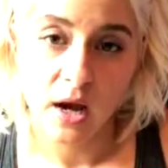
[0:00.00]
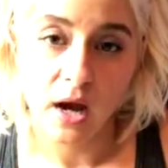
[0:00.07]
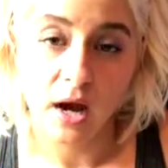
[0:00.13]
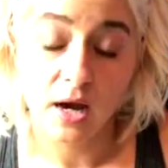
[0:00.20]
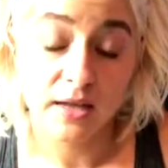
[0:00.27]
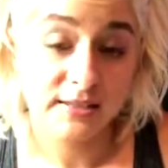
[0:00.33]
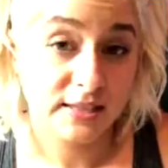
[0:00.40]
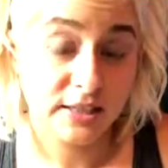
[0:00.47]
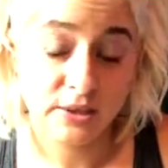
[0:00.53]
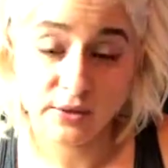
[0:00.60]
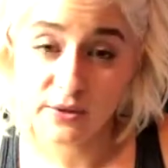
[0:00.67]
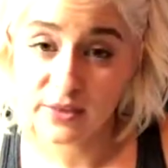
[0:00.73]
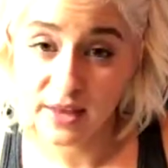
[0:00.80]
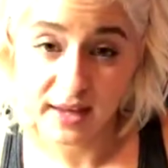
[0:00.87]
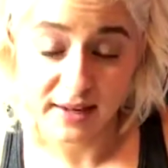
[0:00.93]

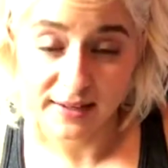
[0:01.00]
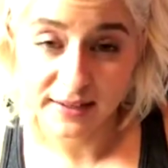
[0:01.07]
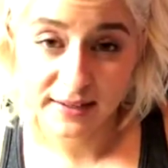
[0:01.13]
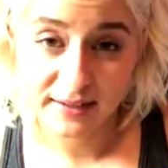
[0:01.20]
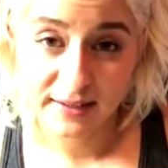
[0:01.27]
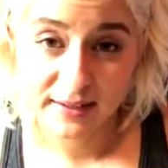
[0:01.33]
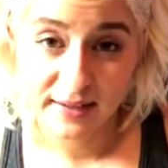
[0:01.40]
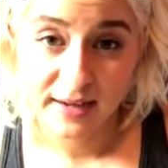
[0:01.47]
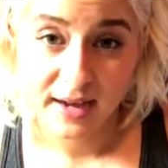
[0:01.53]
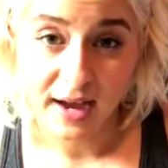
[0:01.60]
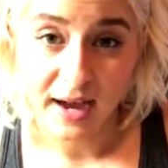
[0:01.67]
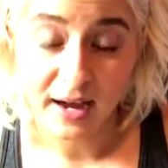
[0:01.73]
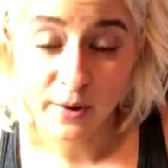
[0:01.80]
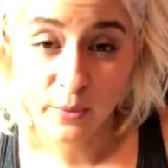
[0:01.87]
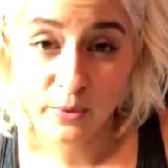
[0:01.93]
Until then,
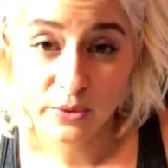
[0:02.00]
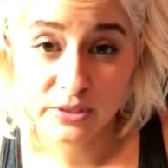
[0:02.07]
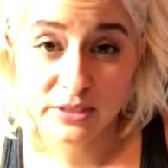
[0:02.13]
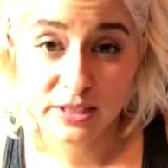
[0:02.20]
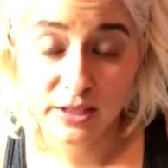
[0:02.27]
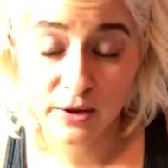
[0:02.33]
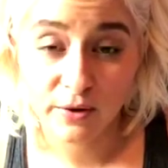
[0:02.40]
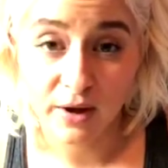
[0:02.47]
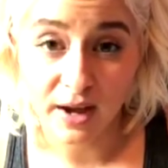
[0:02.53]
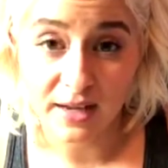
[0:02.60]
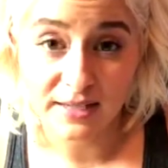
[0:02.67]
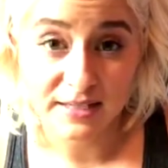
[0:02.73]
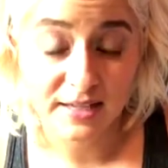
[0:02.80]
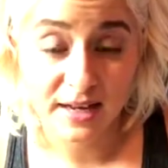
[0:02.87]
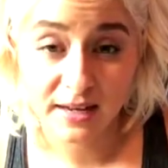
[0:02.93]
I will see you
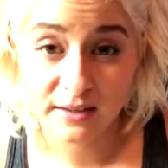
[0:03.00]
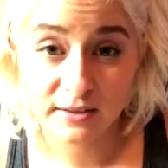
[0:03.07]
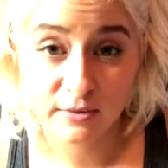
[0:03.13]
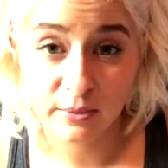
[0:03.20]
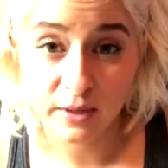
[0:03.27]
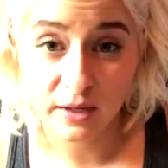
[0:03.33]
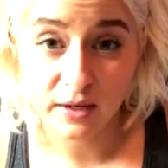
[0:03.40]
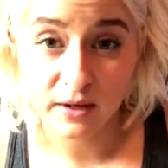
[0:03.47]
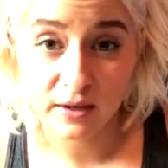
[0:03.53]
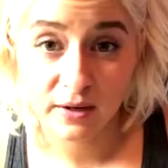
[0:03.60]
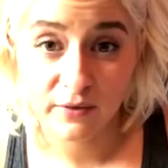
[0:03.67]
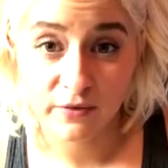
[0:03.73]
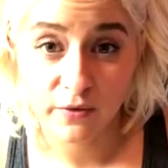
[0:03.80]
guys next week